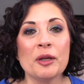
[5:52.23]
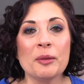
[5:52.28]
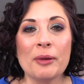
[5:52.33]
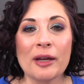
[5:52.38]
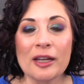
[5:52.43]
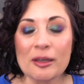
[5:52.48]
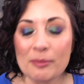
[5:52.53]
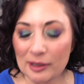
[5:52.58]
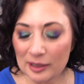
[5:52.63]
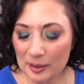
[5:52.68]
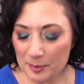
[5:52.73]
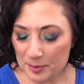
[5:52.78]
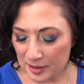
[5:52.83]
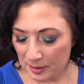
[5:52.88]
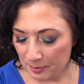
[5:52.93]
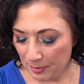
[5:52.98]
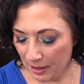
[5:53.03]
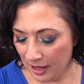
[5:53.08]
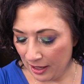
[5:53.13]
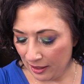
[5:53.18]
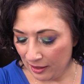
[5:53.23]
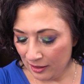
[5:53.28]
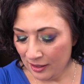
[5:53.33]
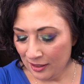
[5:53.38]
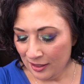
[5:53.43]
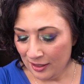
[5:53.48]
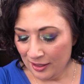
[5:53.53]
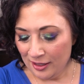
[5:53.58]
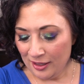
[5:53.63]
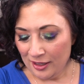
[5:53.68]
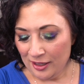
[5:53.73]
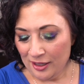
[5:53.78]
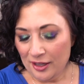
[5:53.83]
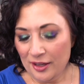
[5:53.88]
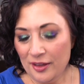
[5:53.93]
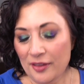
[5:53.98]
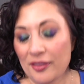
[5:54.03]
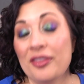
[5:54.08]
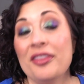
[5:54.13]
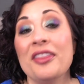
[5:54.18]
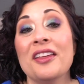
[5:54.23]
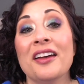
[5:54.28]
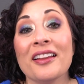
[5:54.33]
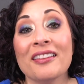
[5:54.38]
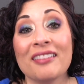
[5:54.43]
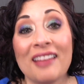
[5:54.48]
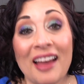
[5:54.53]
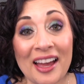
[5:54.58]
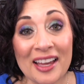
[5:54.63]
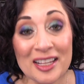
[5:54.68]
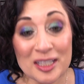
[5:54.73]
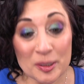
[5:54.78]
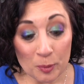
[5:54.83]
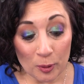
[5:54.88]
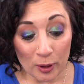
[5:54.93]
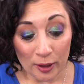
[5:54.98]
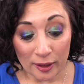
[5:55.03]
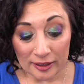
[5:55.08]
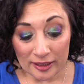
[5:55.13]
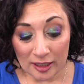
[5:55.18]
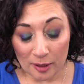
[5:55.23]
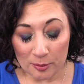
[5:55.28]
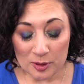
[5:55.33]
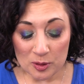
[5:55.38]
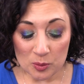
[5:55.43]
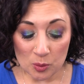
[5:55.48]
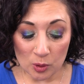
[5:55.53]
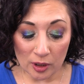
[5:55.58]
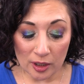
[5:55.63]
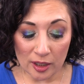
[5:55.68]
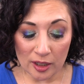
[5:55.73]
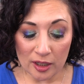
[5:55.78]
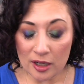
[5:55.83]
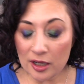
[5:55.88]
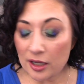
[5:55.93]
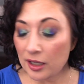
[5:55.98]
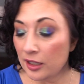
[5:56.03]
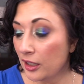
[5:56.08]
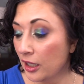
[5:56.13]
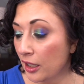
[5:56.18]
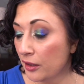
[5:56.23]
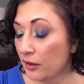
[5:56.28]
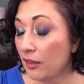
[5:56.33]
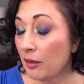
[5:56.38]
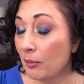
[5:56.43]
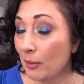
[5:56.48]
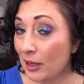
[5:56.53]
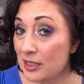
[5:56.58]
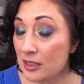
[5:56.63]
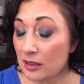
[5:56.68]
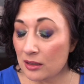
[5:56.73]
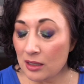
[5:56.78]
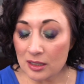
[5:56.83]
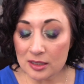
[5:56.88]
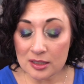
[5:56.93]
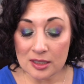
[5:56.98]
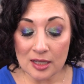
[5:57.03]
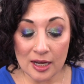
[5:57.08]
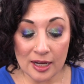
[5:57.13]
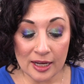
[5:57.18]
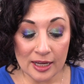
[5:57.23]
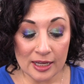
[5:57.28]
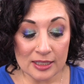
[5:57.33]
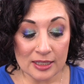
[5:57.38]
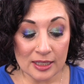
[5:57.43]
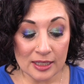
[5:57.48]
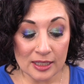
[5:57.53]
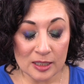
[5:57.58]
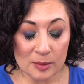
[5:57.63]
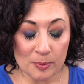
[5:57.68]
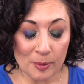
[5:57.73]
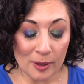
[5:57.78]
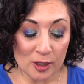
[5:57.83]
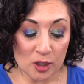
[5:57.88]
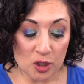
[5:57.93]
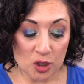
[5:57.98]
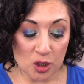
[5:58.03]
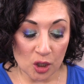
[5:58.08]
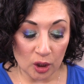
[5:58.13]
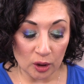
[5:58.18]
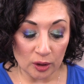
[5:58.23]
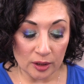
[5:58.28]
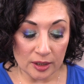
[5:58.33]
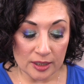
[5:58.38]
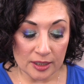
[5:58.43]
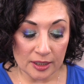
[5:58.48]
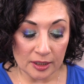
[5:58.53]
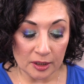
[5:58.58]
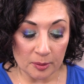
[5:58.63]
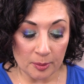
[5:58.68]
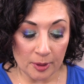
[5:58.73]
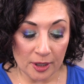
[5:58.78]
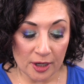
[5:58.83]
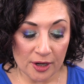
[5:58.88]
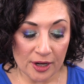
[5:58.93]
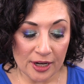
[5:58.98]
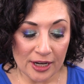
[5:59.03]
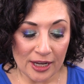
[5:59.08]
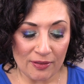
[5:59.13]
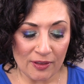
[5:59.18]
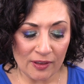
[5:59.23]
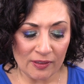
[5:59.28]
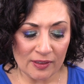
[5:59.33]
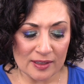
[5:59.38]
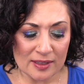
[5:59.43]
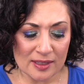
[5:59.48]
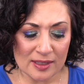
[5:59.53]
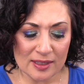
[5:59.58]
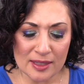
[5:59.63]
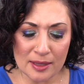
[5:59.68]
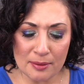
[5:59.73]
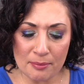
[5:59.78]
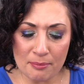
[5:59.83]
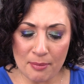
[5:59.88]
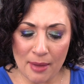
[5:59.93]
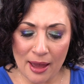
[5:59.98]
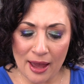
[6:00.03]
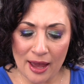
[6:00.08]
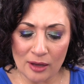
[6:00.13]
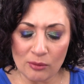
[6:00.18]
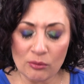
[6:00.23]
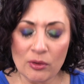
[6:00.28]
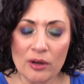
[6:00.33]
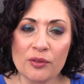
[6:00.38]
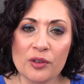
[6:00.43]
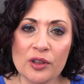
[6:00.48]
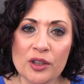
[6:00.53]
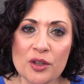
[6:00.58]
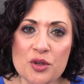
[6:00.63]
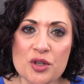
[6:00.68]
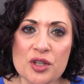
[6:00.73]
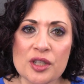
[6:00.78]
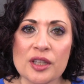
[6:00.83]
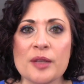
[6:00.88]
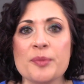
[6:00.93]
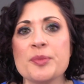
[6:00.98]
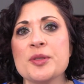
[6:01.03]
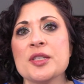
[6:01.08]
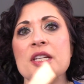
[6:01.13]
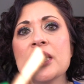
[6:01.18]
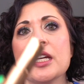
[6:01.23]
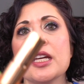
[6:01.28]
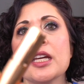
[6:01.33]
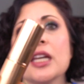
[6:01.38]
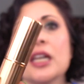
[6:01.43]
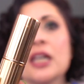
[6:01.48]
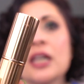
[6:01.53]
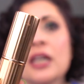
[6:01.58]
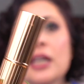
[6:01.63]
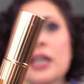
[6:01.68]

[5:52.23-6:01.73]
it back in my lipstick bag. The last product I was working on other than my deluxe size is by Charlotte Tilbury. I think this is the Matte Revolution lipstick